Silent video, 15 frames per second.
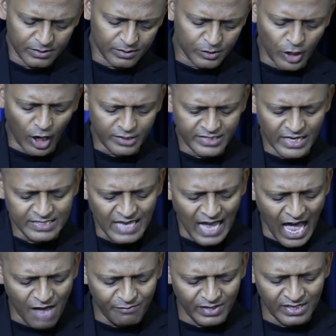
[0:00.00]
God says,
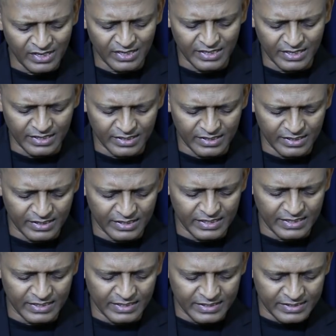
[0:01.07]
"I will
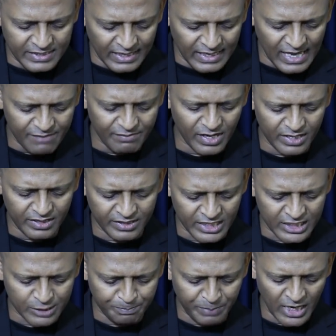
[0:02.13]
deliver
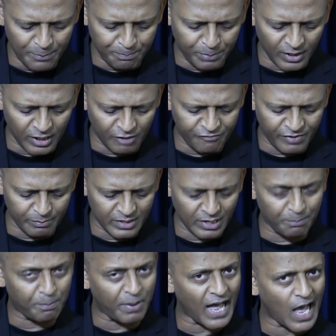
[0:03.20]
this people from the
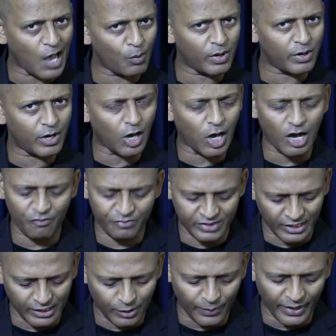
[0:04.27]
power of
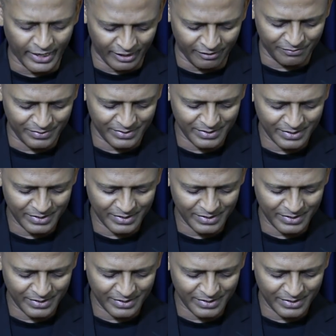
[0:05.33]
the grave.